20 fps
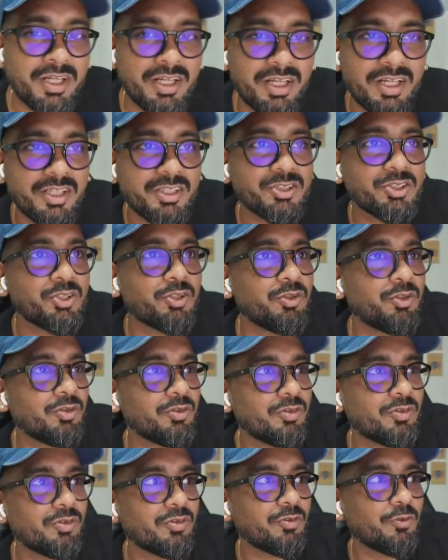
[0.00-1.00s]

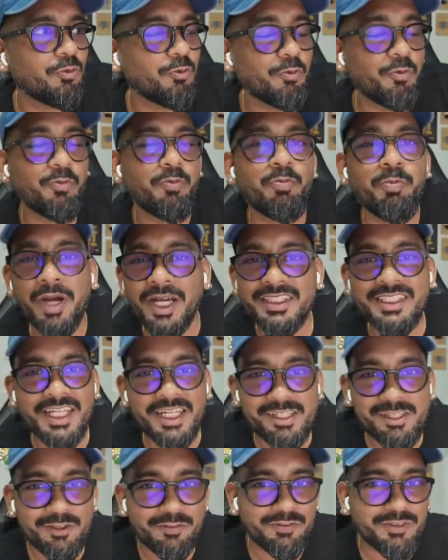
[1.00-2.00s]
So by the
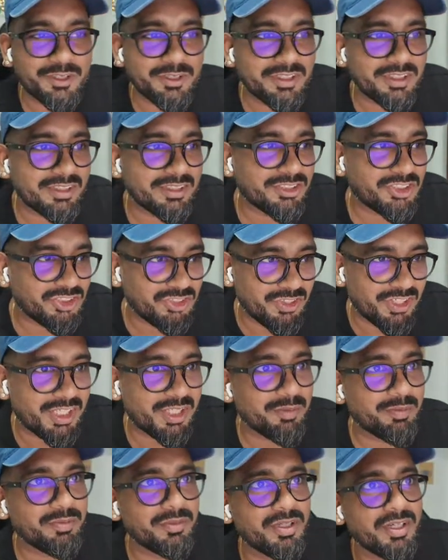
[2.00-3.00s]
end of the
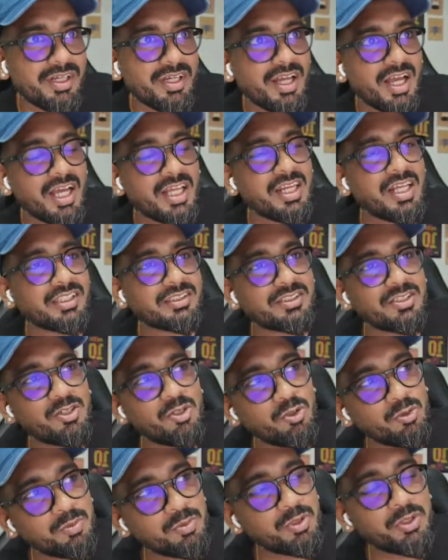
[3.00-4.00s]
stream, I'll ask
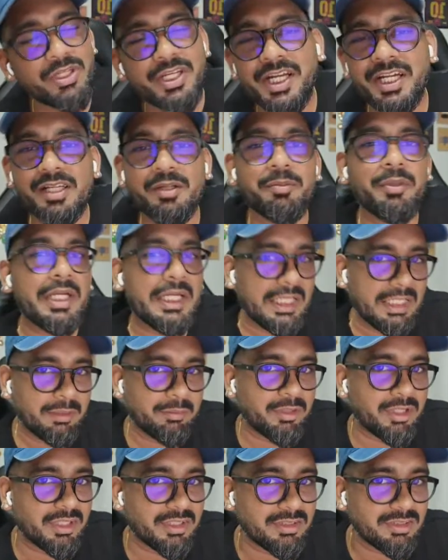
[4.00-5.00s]
Loom to create a meeting
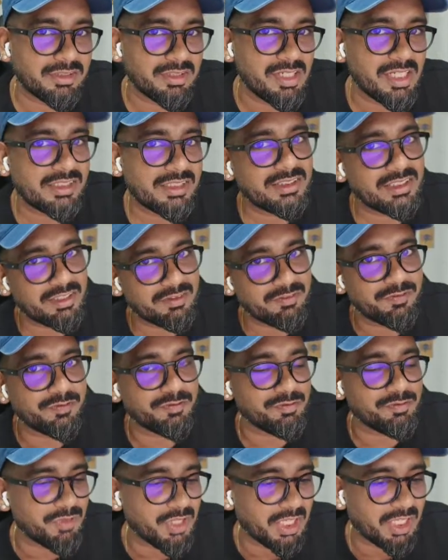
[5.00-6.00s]
minutes. Let's see if
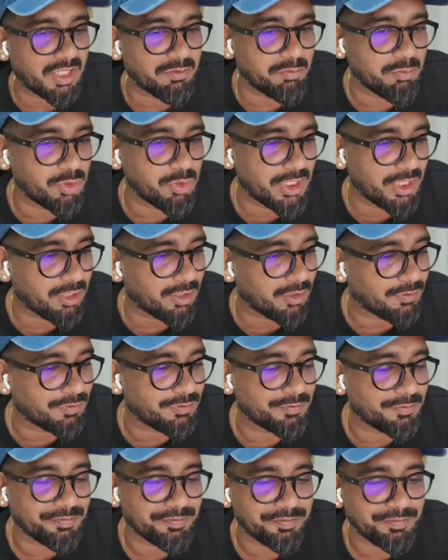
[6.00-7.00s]
we can pull that off.
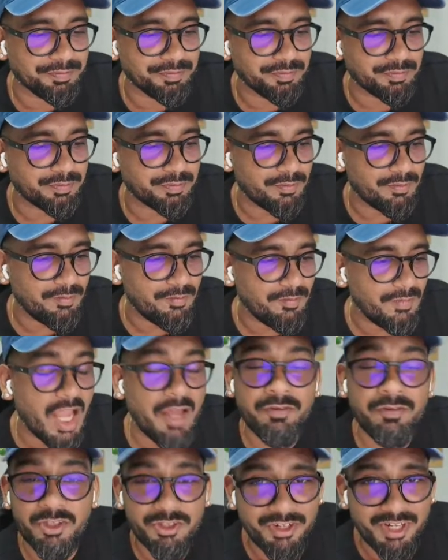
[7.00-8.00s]

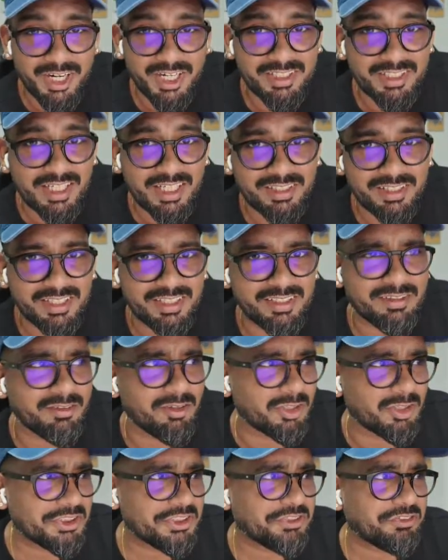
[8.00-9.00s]
I've not tried that yet
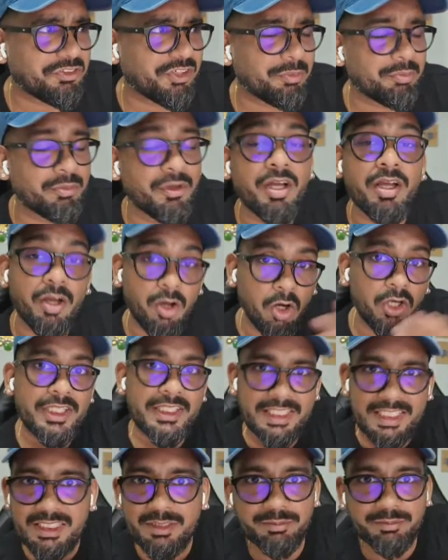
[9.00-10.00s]
on a stream. On
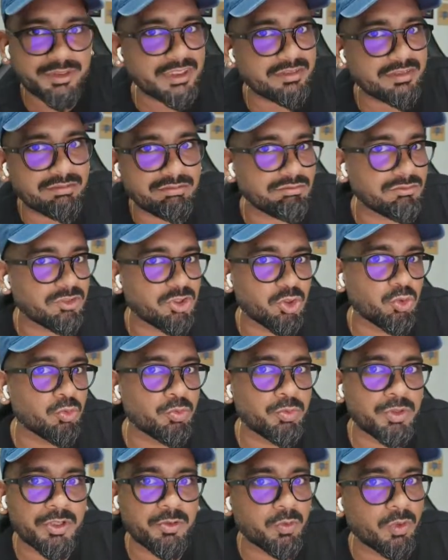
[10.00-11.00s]
Teams and
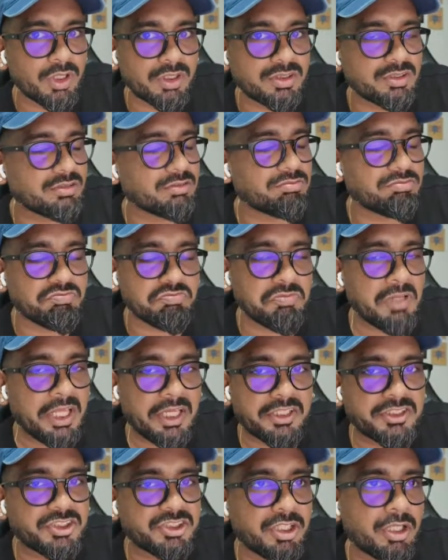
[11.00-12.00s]
Zoom, it works like
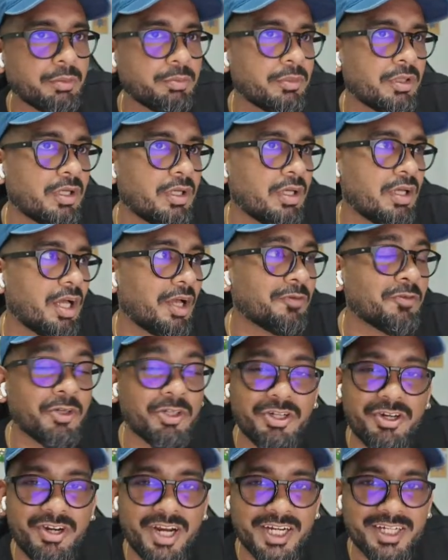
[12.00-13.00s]
a charm. I've
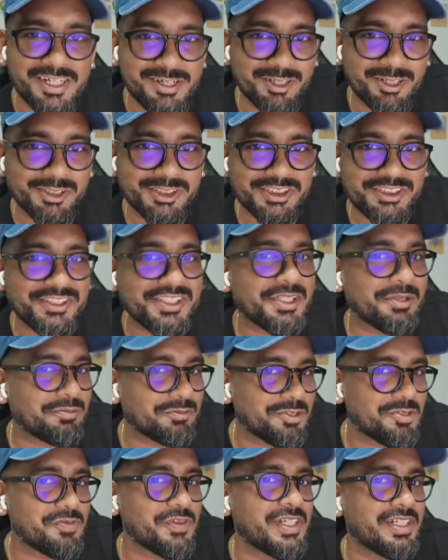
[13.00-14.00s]
not tried it on the stream,
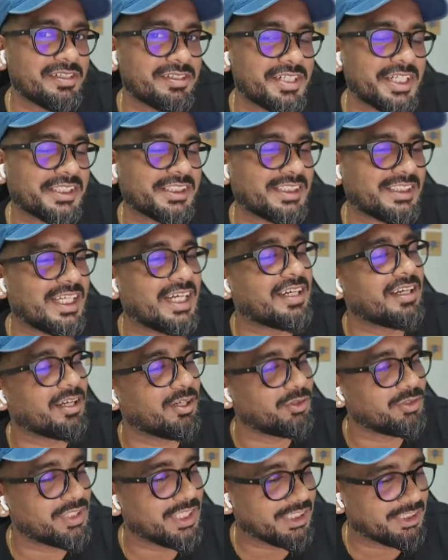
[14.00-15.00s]
so we'll test that
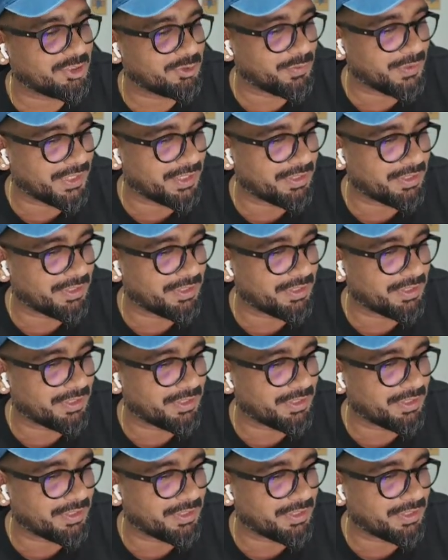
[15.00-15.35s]
out next week.